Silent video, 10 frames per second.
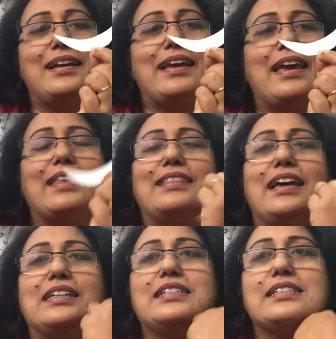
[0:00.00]
and
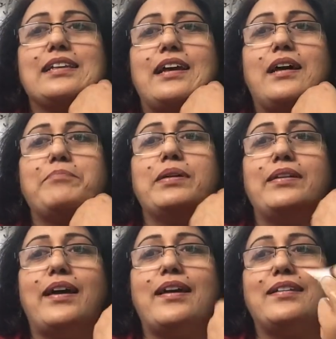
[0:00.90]
that's a
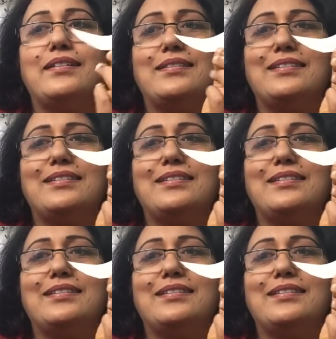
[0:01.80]
banana.